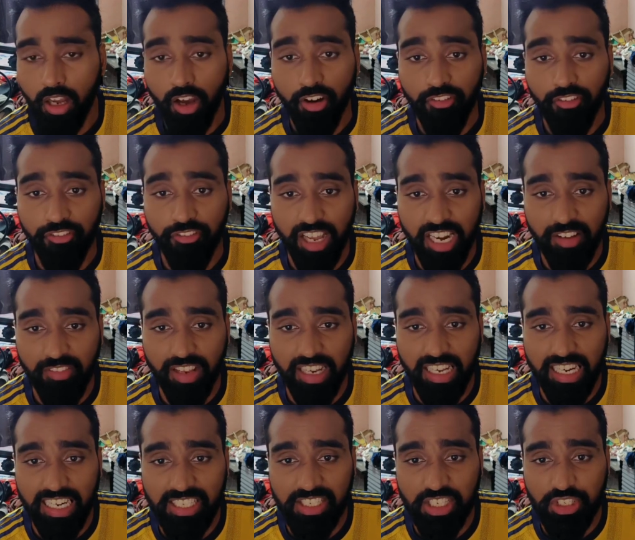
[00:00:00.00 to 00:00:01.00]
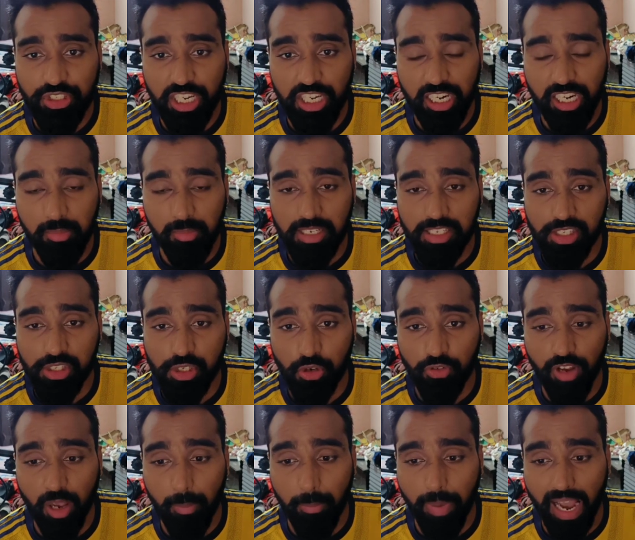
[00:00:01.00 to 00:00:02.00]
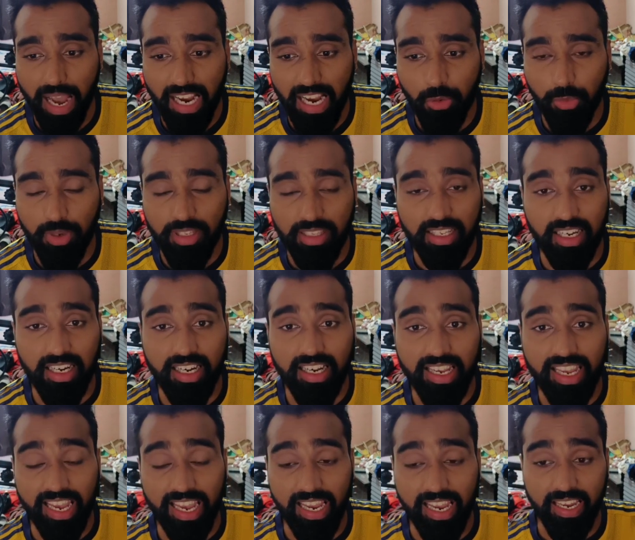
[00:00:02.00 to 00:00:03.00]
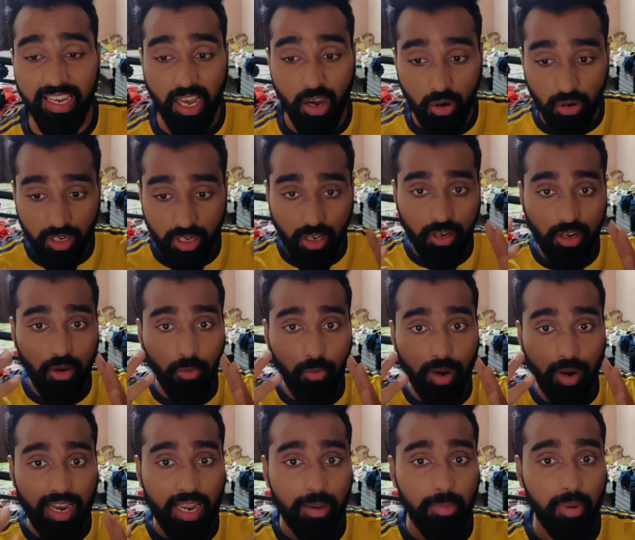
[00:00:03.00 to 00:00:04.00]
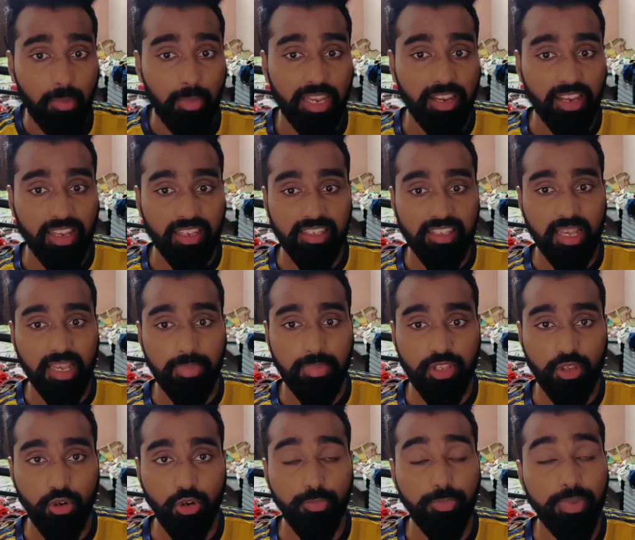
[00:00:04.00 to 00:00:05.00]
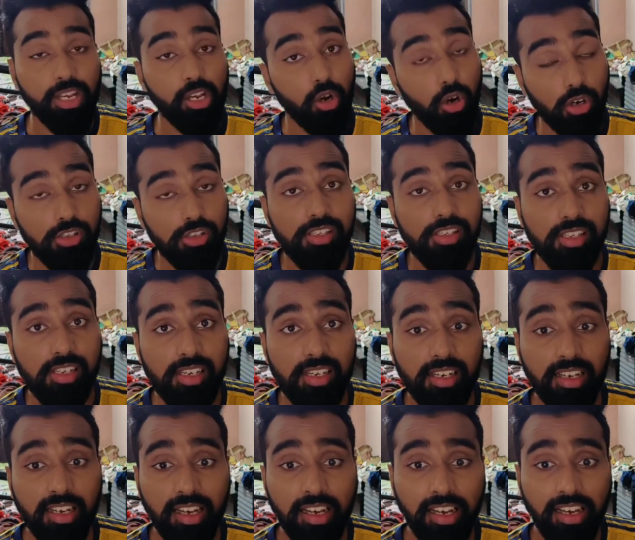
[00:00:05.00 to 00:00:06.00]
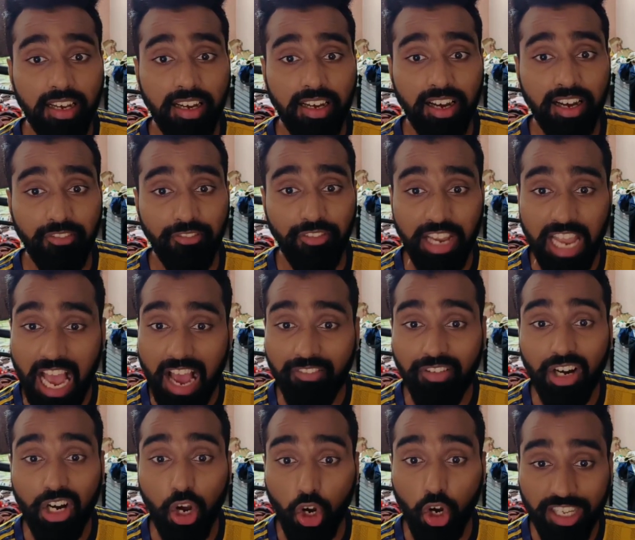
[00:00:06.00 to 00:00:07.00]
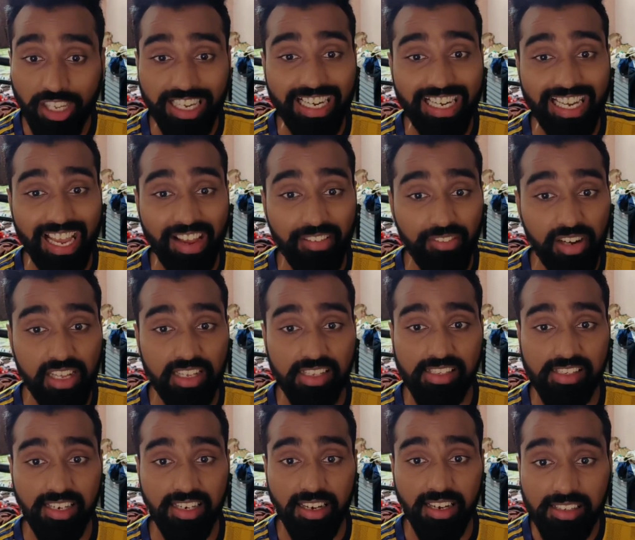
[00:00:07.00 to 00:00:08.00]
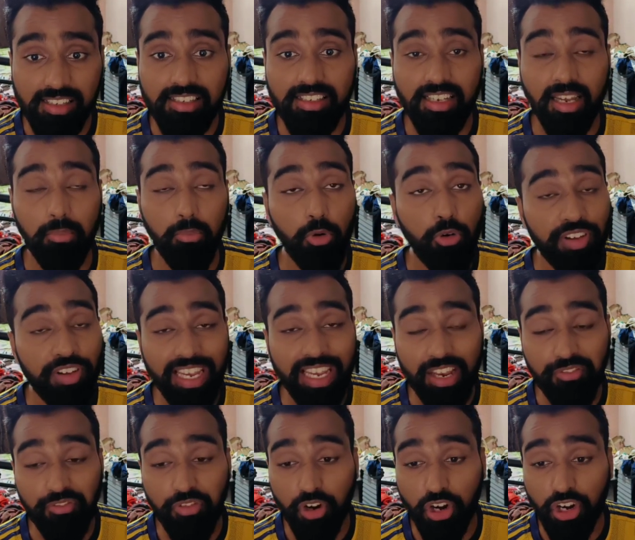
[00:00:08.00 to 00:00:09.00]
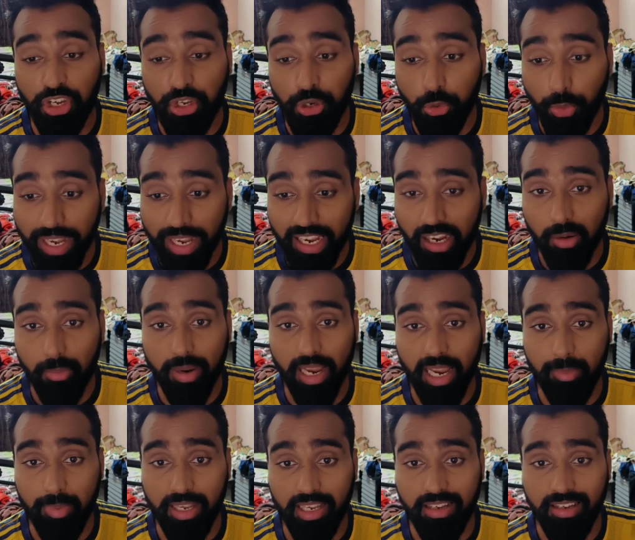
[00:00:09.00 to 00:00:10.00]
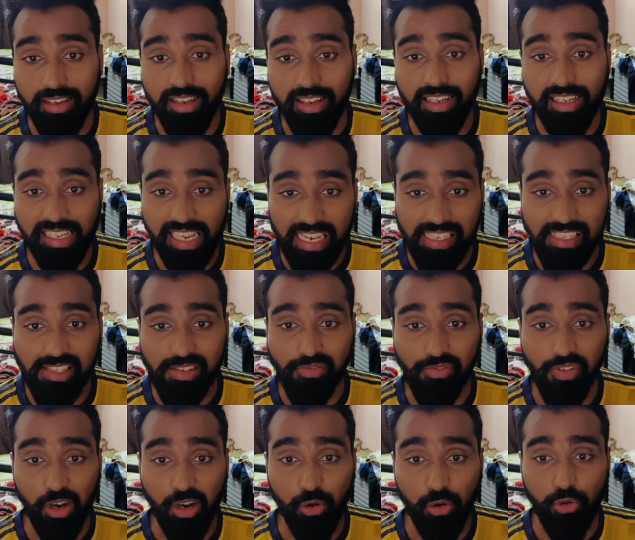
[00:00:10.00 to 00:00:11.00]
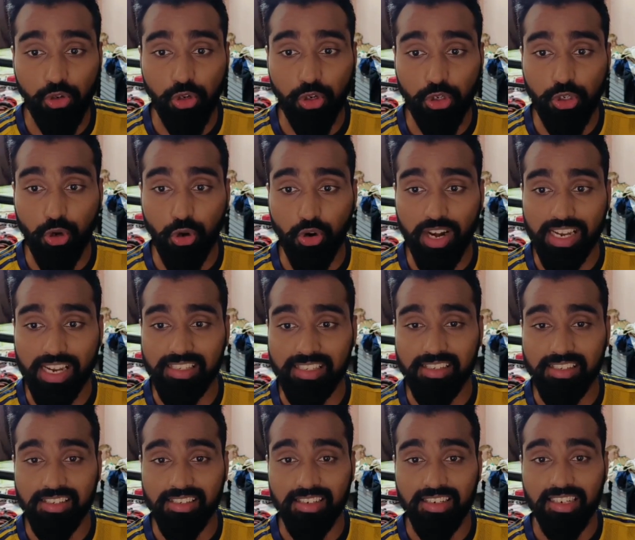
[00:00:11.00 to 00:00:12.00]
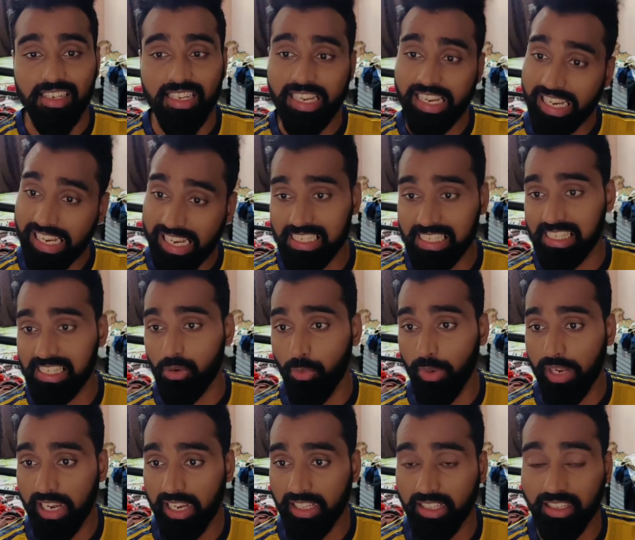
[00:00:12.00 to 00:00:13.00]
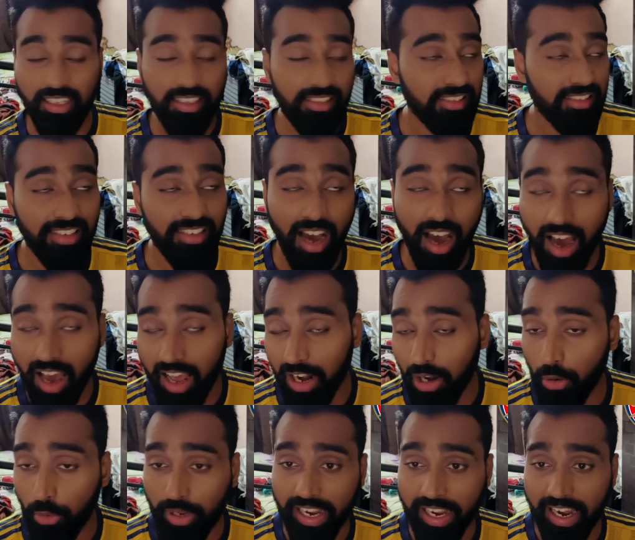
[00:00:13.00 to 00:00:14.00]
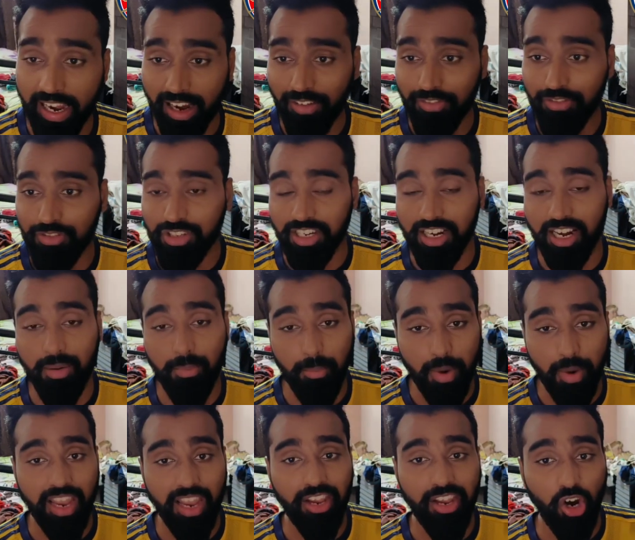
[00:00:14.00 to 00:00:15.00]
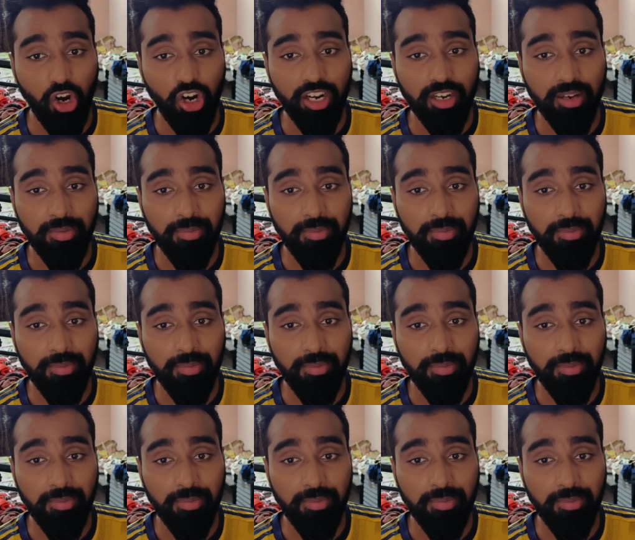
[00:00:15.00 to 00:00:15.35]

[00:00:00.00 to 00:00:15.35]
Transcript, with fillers: Very well, ladies and gentlemen. So we are back with again now. Now, now, why am I making this episode? Because we have a concrete evidence that Arsenal are moving in for a new winger, baby. Yes, Facundo Torres. He is the winger that Arsenal are looking after, and my God,